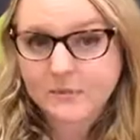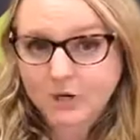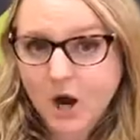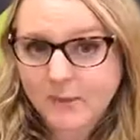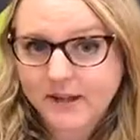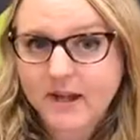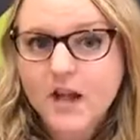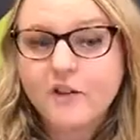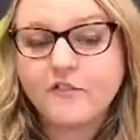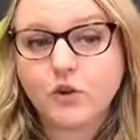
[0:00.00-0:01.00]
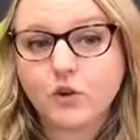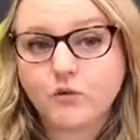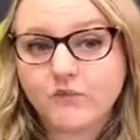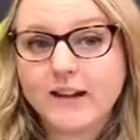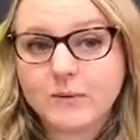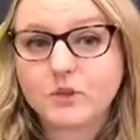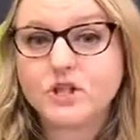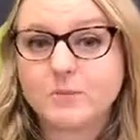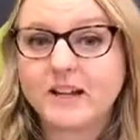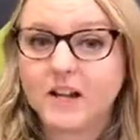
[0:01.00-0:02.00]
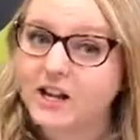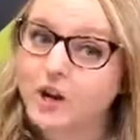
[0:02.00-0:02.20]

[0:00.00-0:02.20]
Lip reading: them going for really what should be like